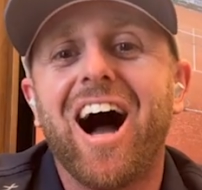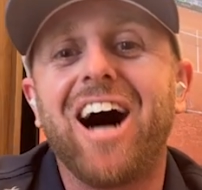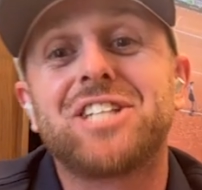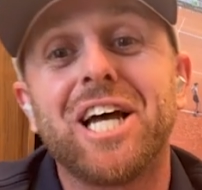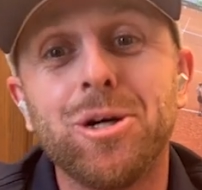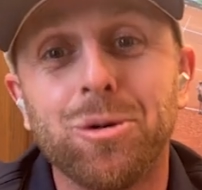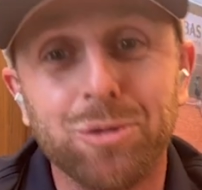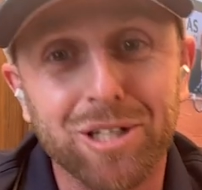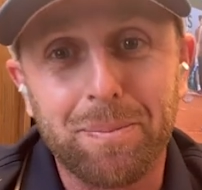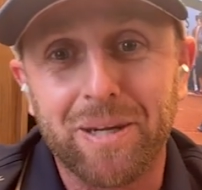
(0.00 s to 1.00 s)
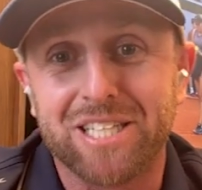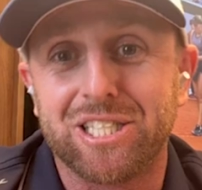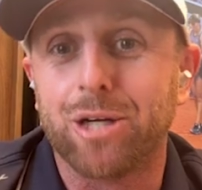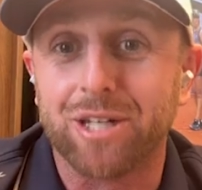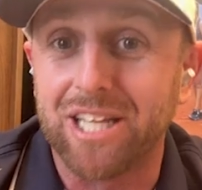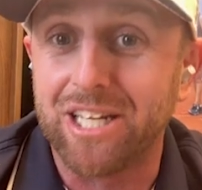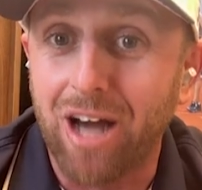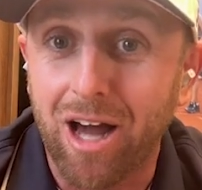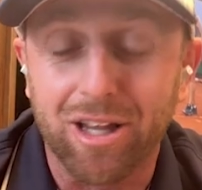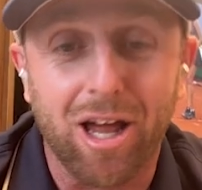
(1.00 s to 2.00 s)
I'll tell you a really big secret that
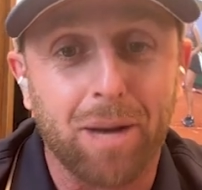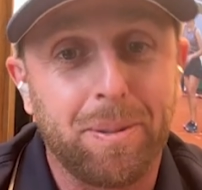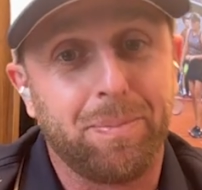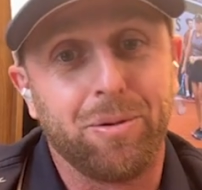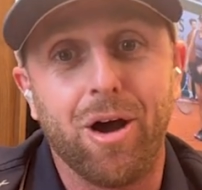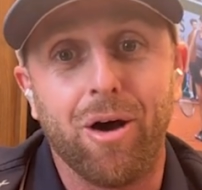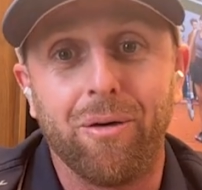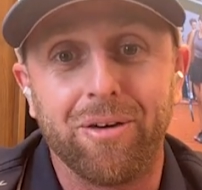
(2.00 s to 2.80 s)
not a lot of people know.